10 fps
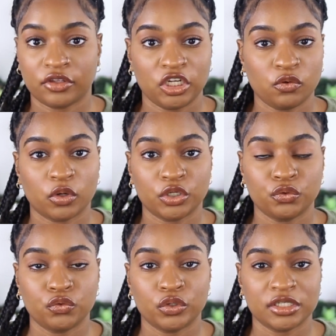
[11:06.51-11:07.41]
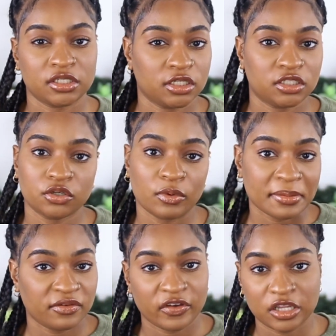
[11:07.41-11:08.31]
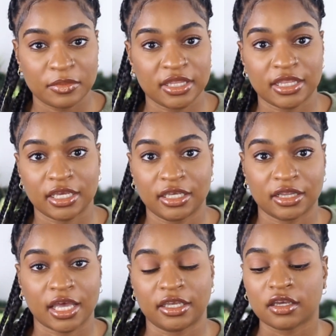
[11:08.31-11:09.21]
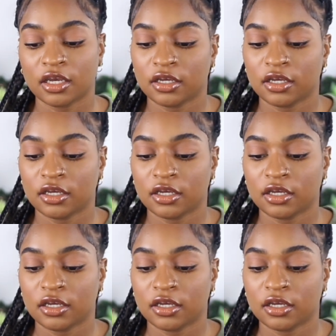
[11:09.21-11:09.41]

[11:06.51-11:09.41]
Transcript: Anyone who is into web development that can like